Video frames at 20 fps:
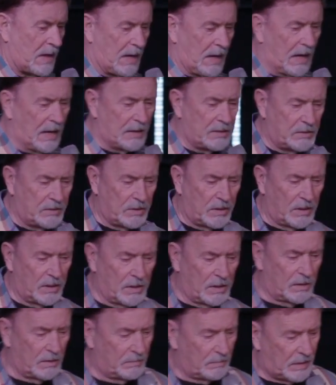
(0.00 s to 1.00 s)
And
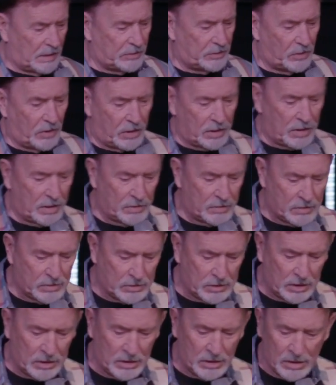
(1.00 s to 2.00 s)
my daughter,
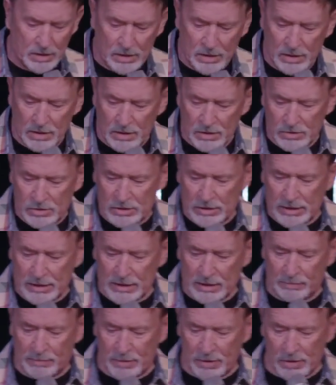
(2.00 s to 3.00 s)
she got
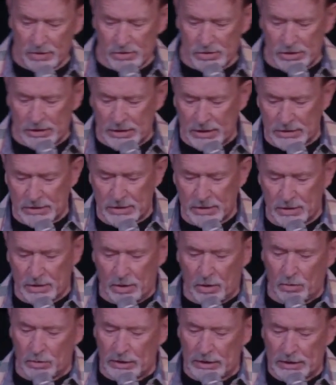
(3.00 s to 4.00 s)
up here. She gets in the
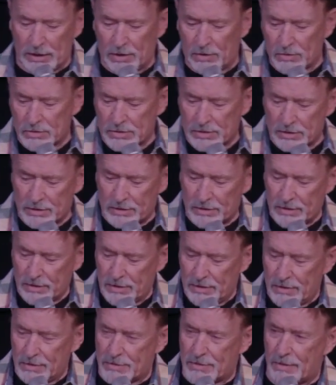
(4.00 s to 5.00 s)
Holy Ghost, and
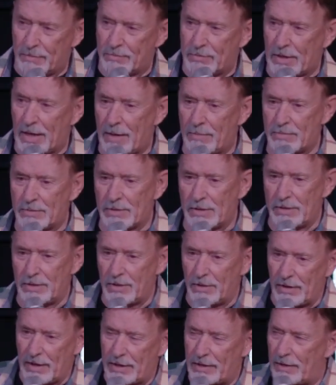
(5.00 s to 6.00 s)
sometimes, you
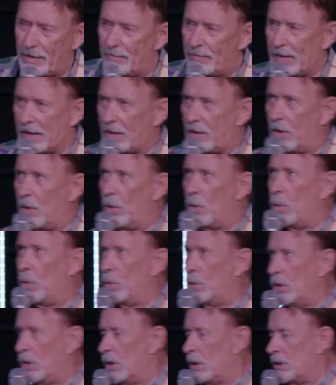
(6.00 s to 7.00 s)
know, I'm like, oh,
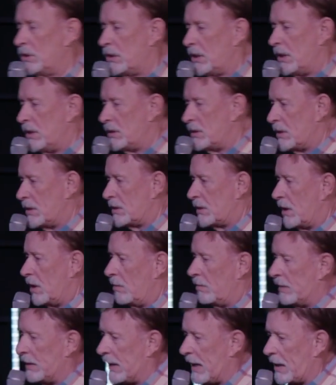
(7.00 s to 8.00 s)
Lord Jesus, help
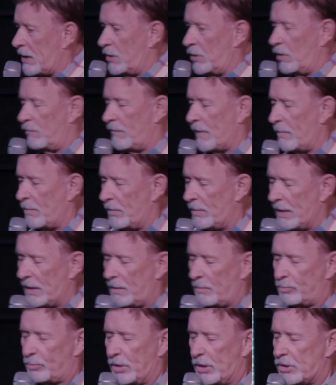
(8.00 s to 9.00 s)
me. I don't know if I'm going to be able
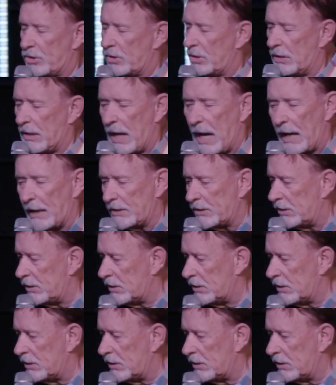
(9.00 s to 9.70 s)
to preach or not.